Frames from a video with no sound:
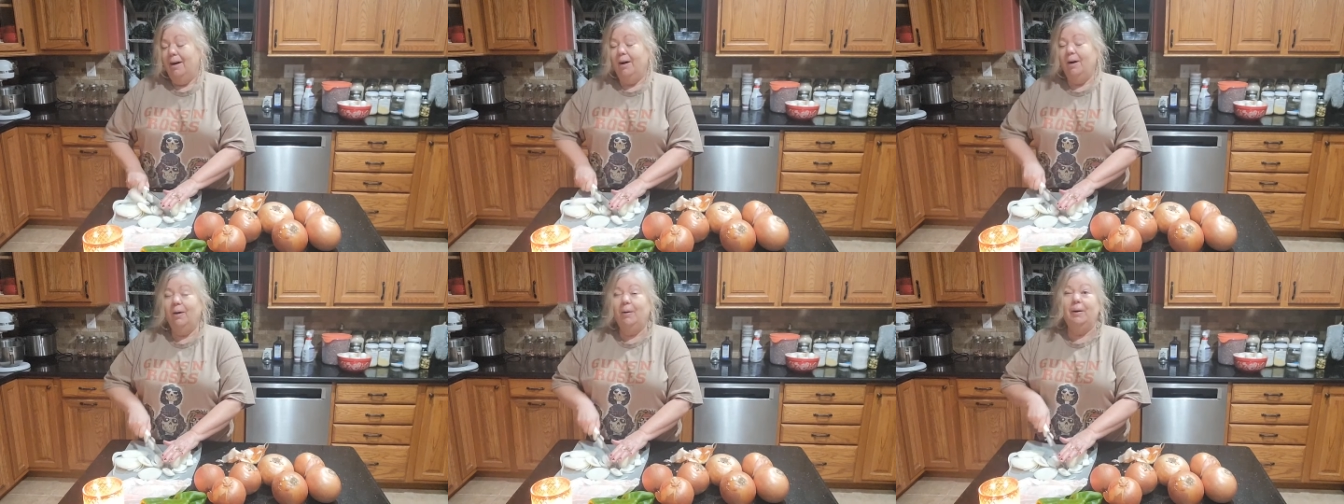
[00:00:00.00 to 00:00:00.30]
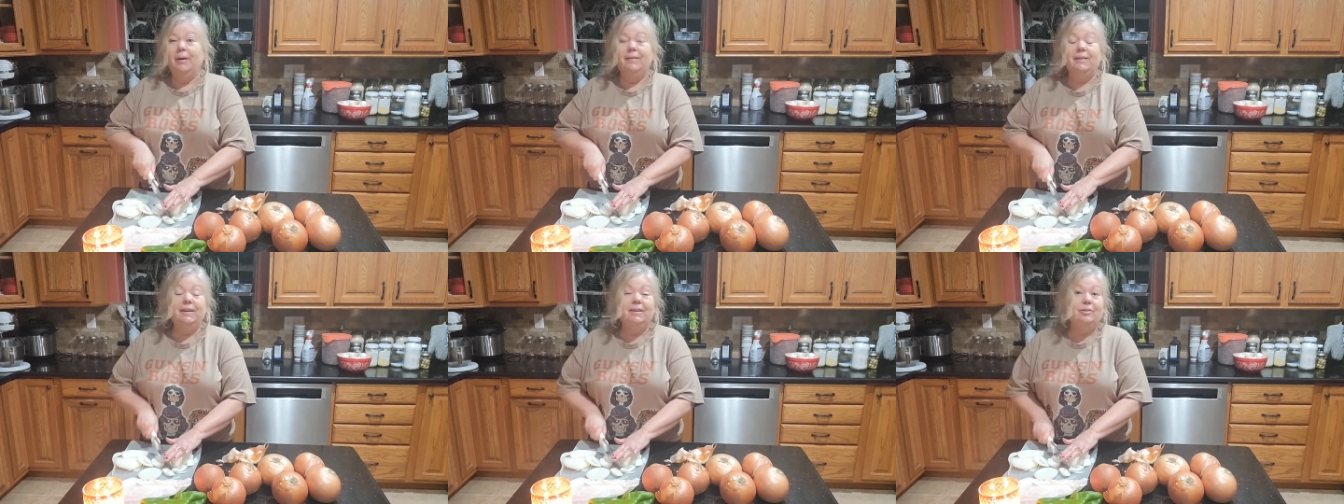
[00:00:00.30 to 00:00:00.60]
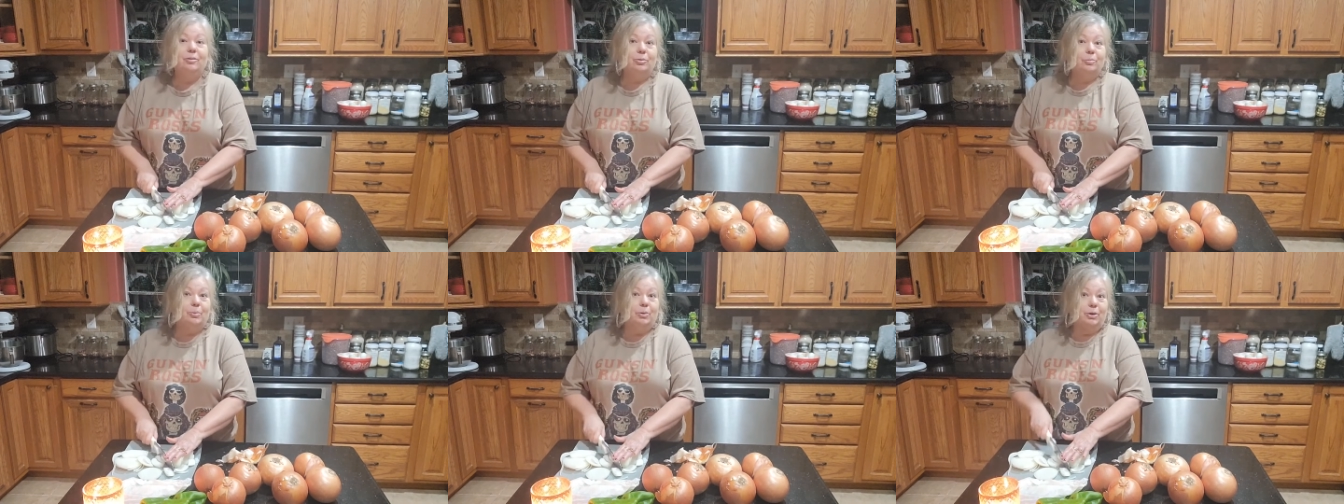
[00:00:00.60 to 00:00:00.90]
Oh, and
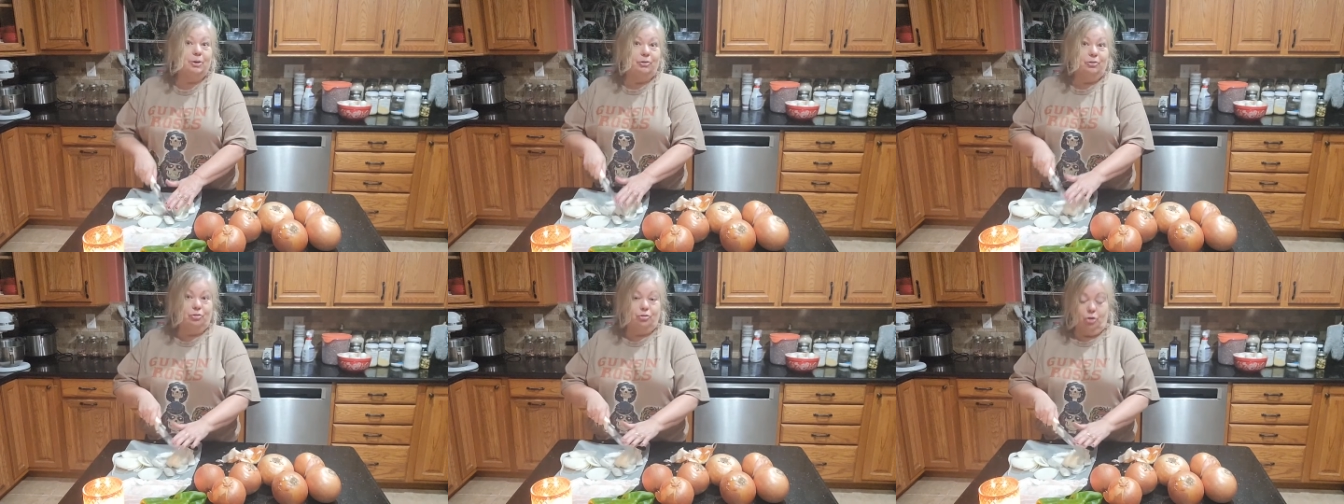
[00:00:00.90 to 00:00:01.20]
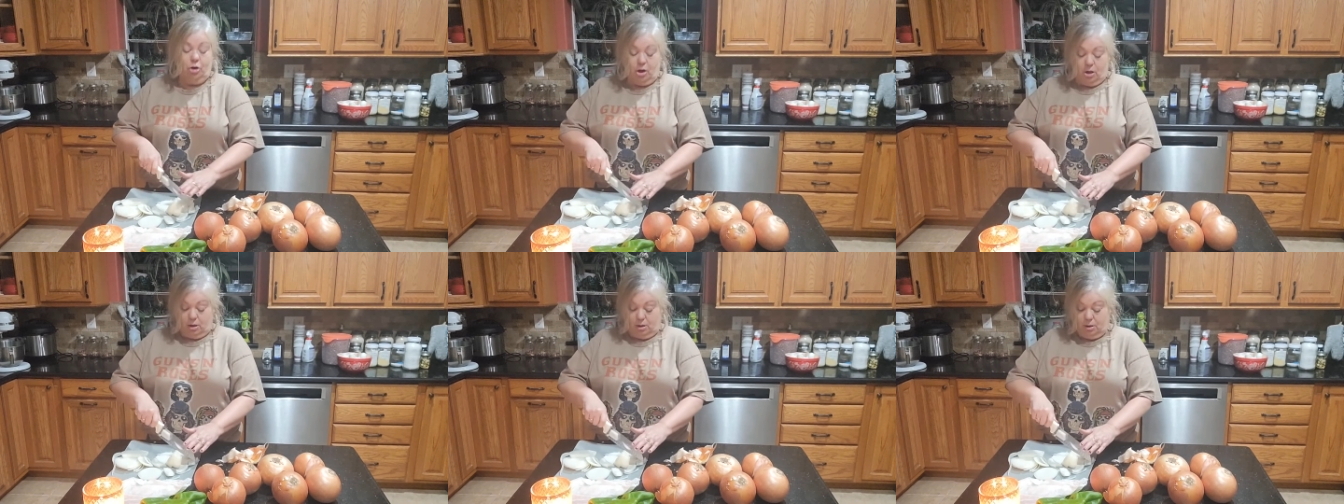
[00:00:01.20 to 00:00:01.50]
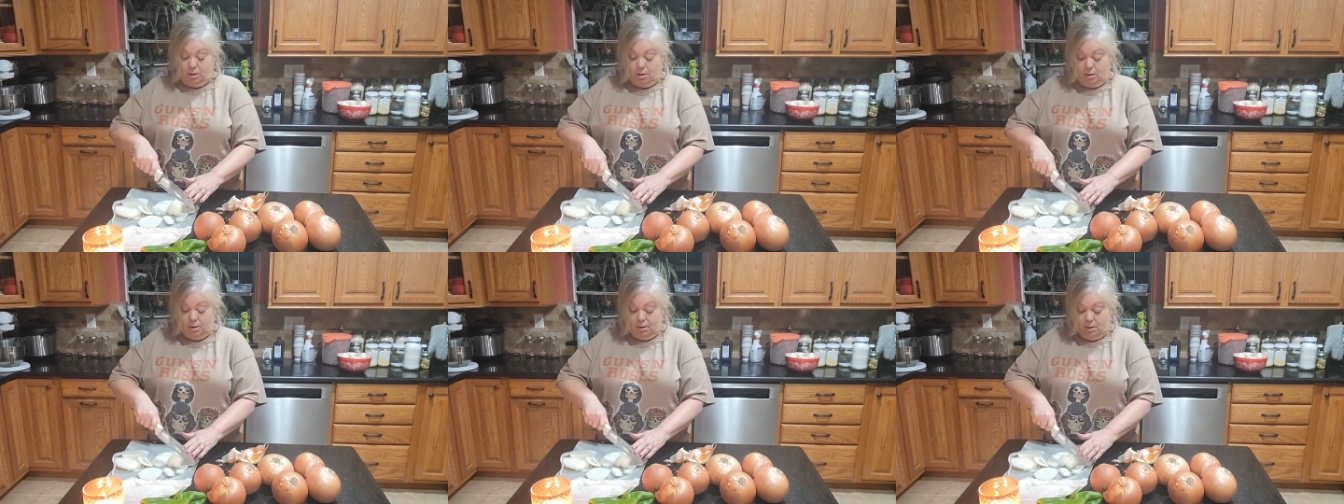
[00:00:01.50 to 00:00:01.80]
these are pretty
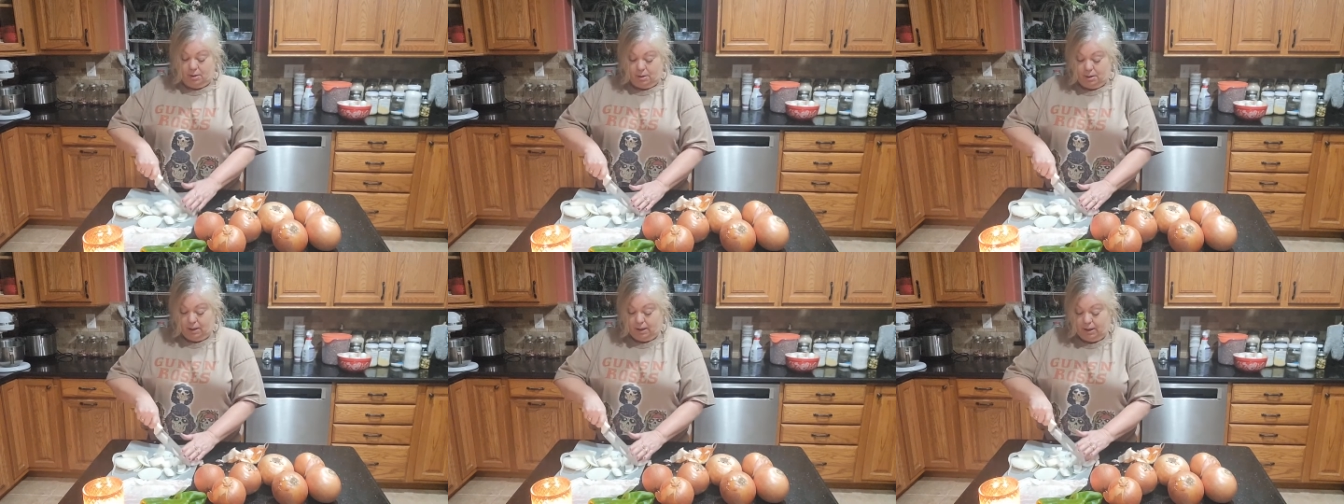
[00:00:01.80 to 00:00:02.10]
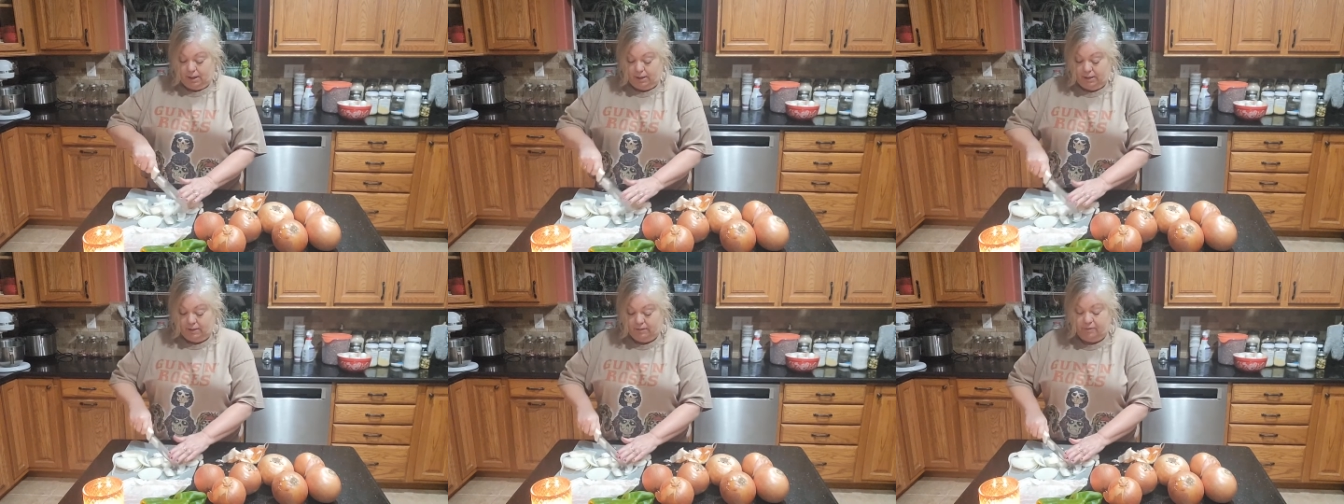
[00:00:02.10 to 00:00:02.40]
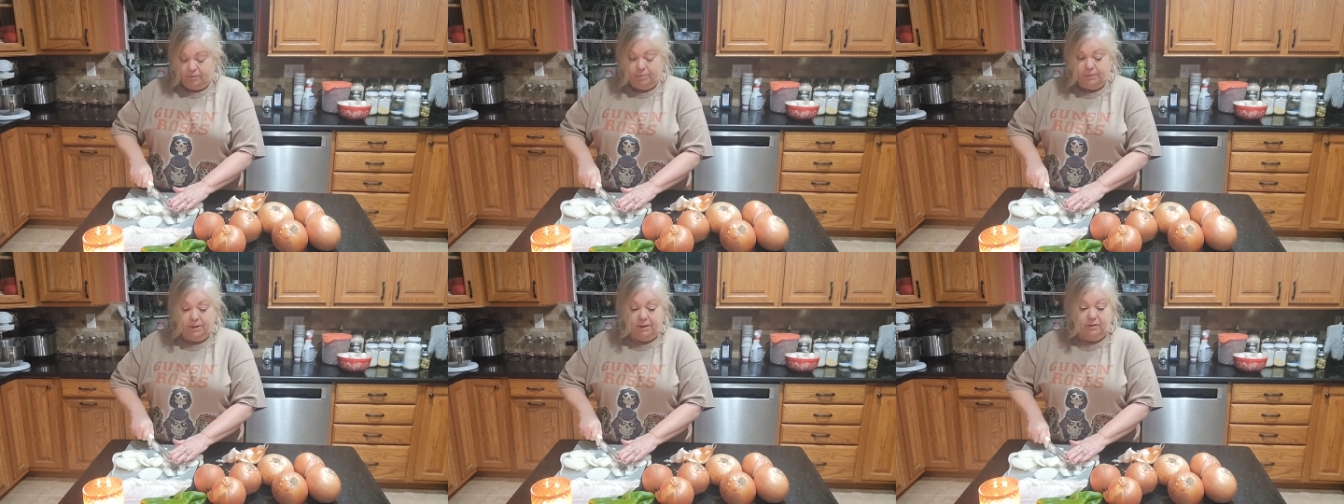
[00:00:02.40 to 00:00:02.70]
strong
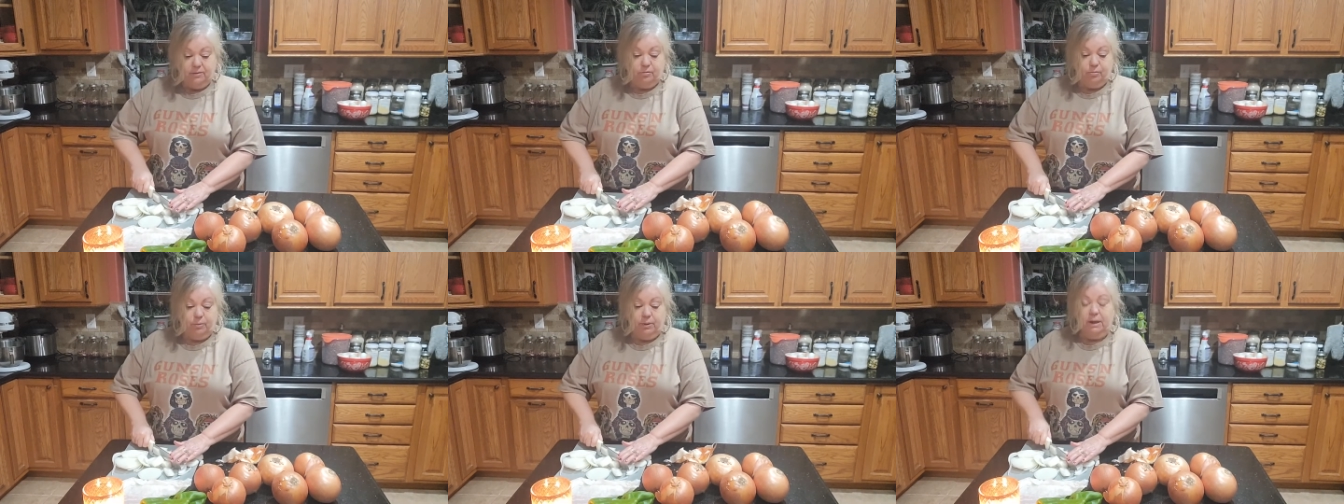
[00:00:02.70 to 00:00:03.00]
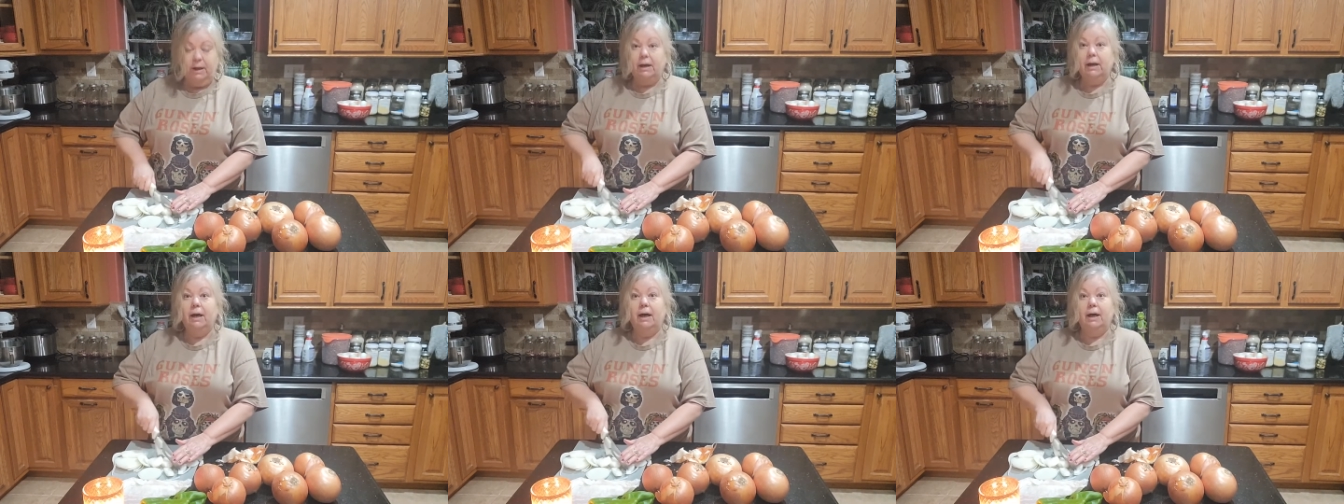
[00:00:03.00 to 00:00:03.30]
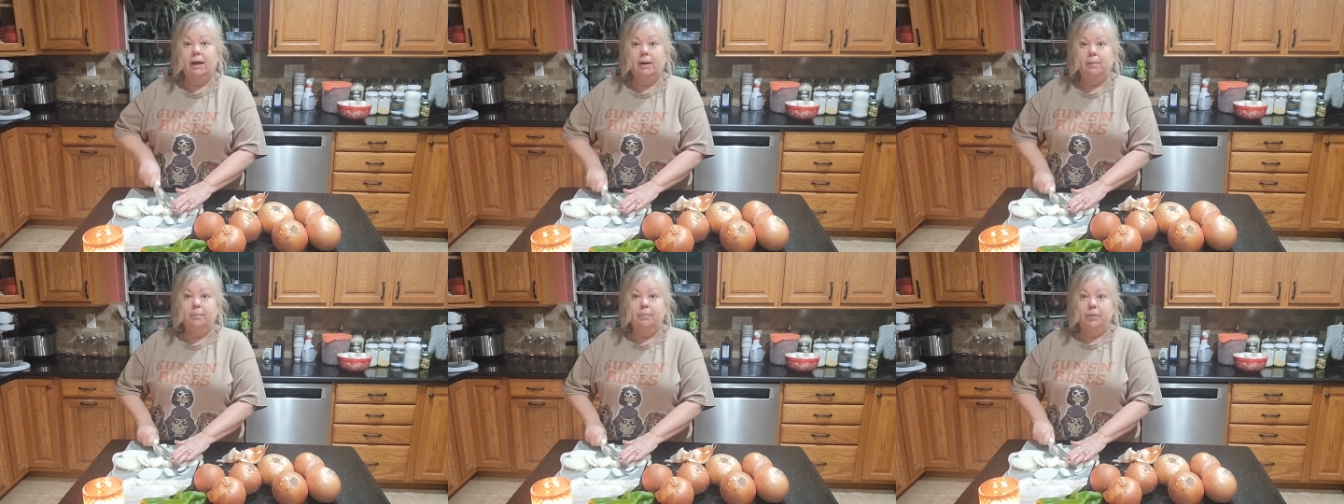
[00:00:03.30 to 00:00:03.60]
onions because when I
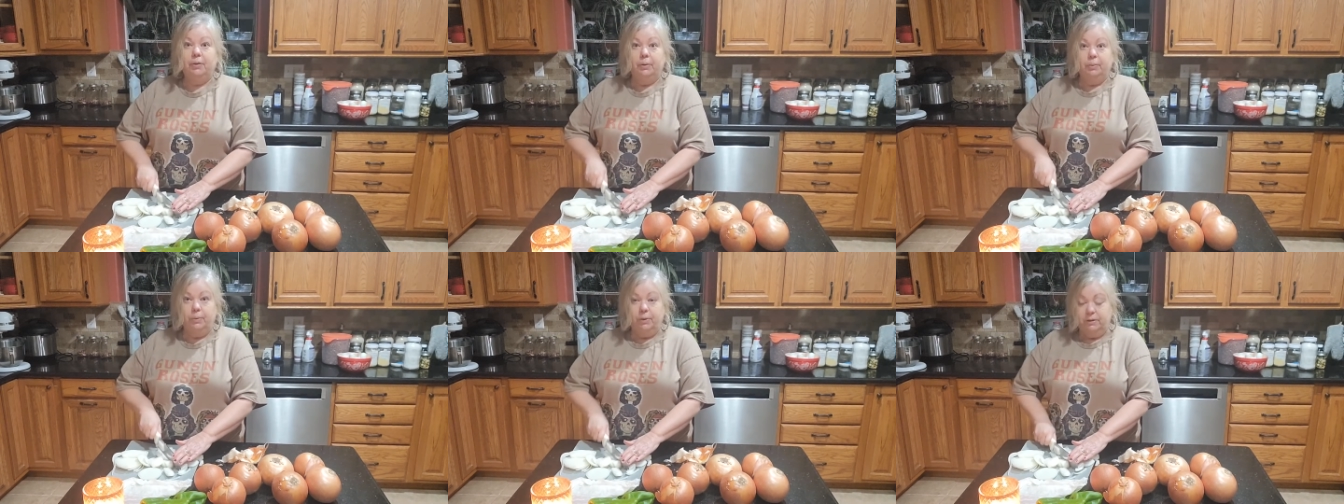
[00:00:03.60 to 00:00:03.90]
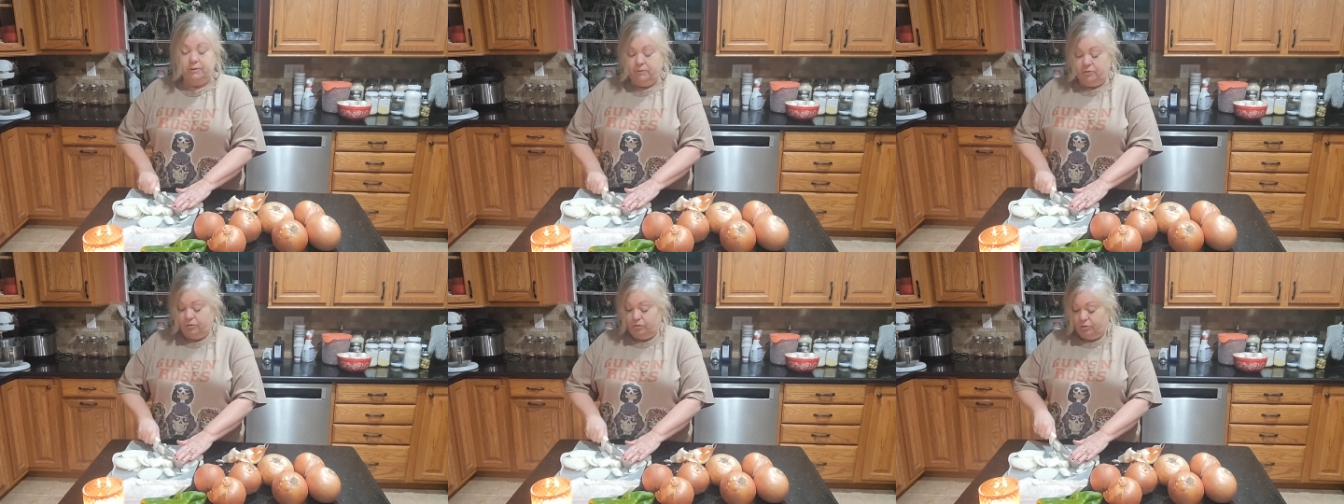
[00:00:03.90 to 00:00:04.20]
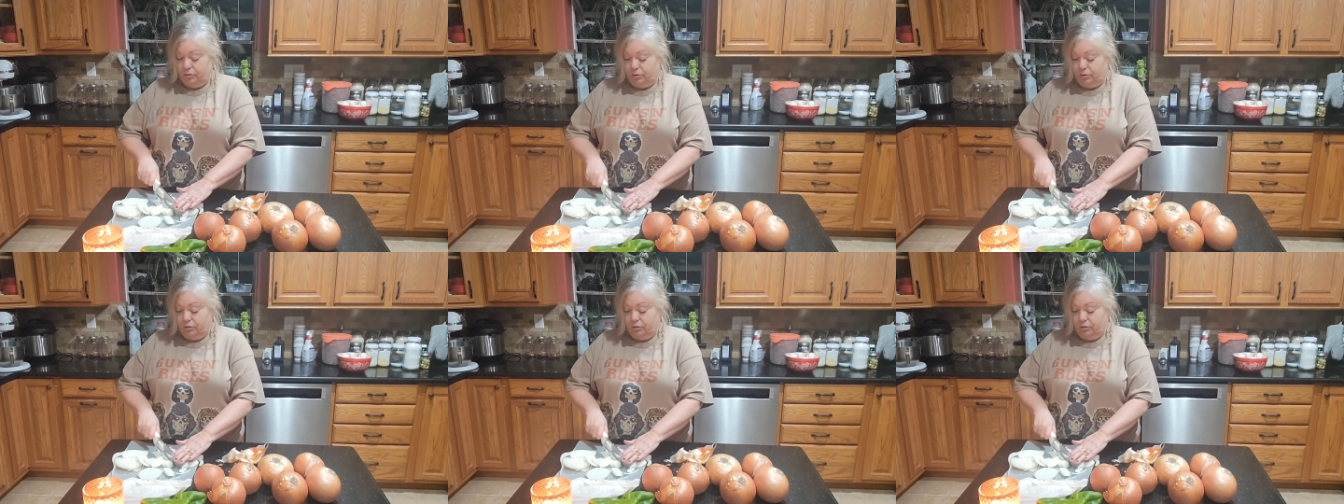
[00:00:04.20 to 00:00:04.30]
cut up the ones